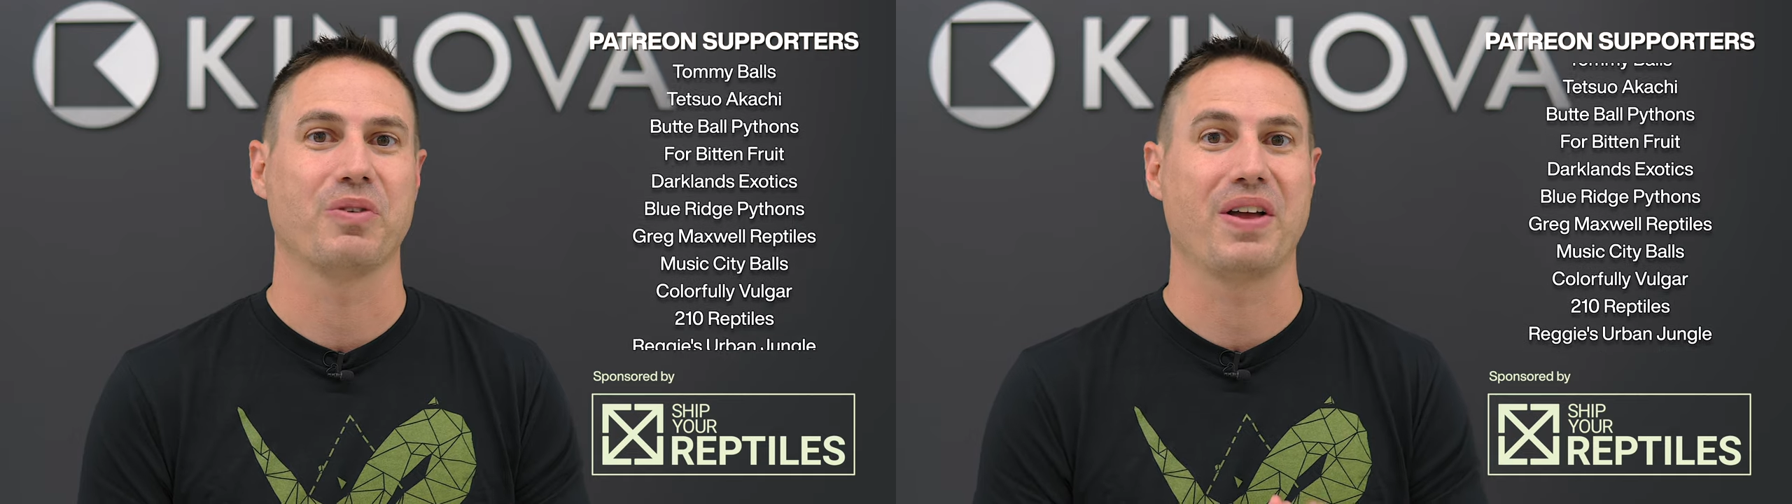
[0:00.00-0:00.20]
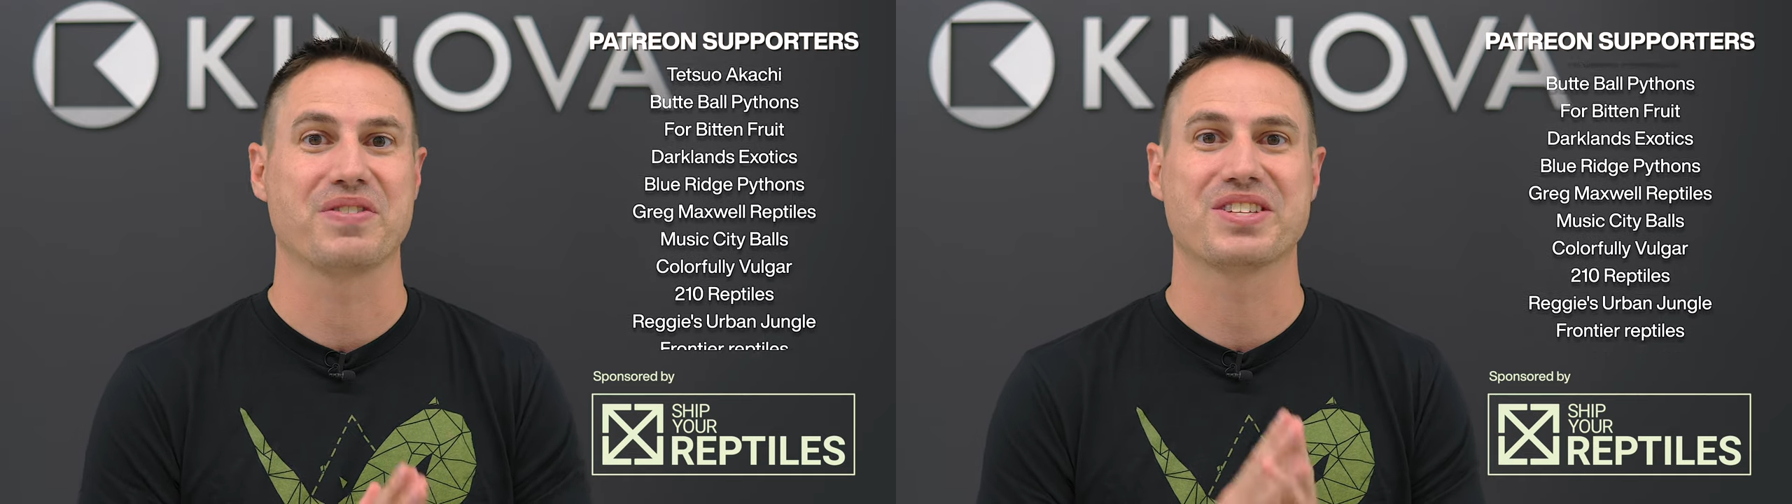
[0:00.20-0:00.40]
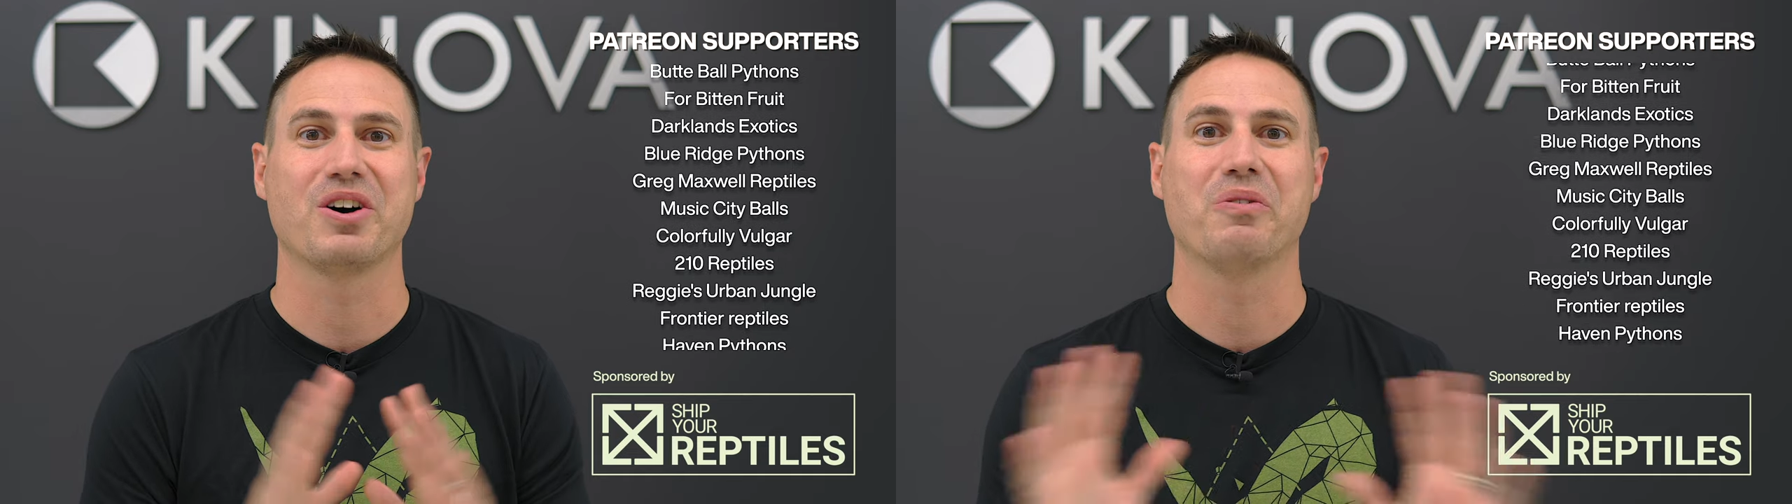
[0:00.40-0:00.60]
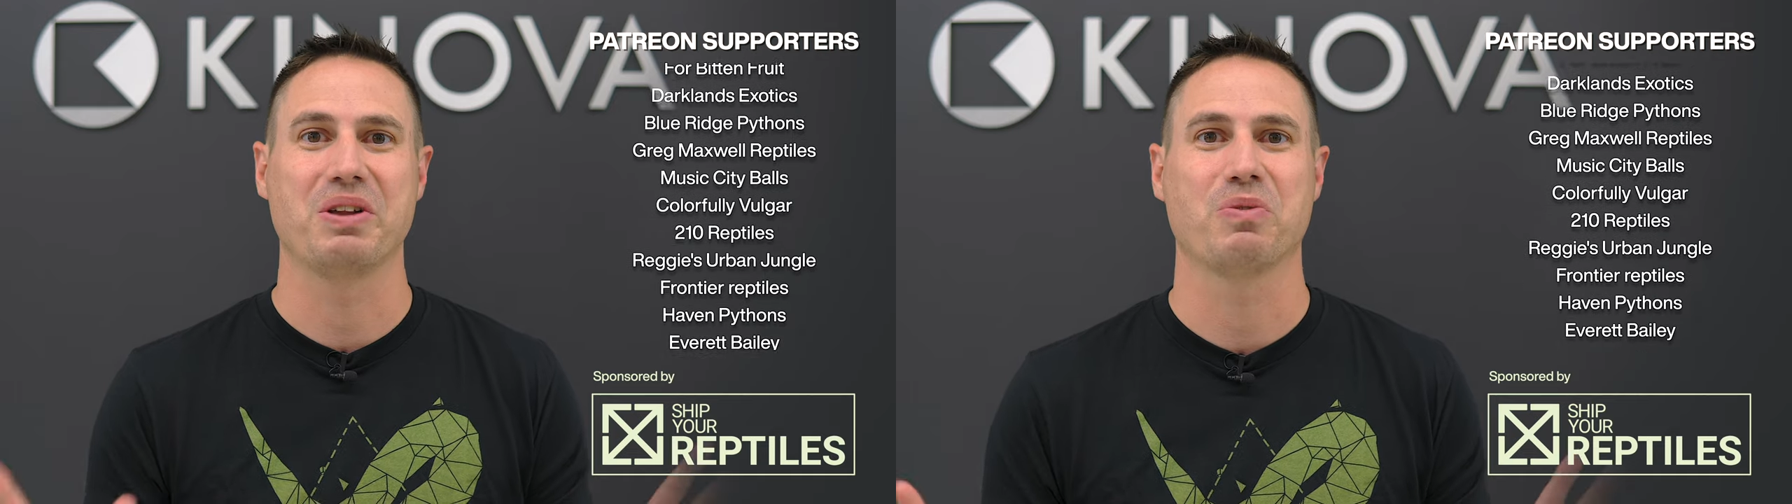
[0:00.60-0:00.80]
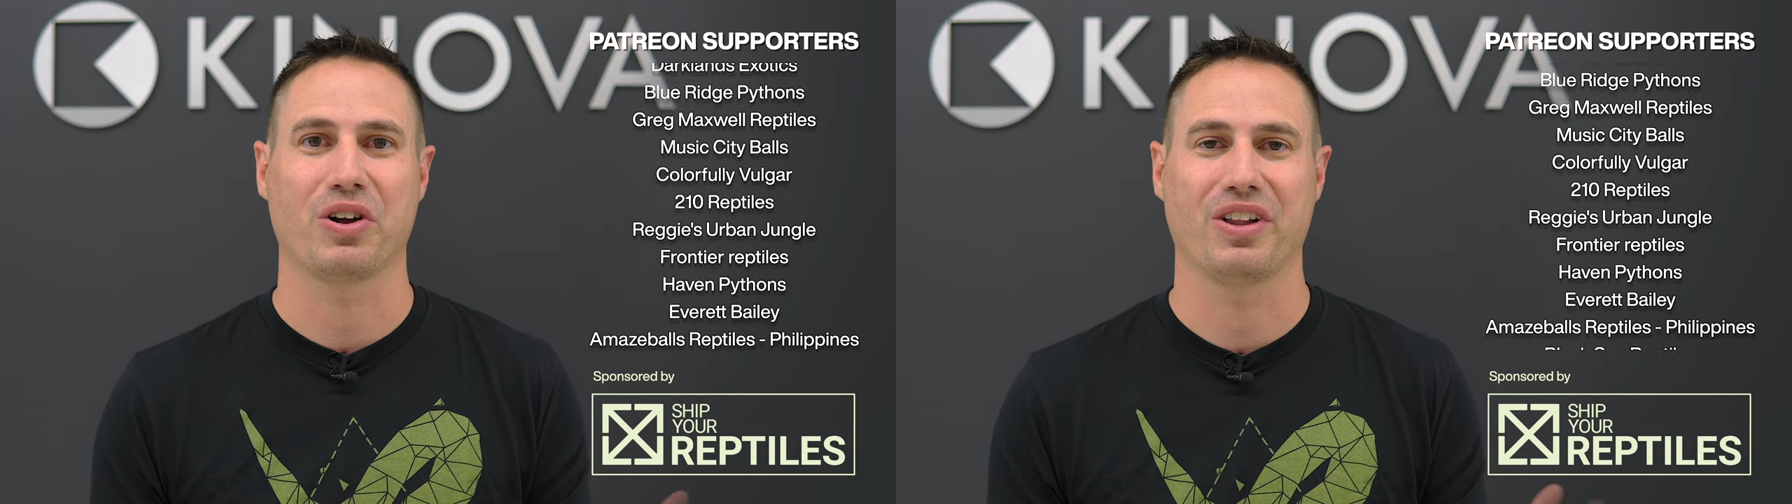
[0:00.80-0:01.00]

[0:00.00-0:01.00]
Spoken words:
We have so many more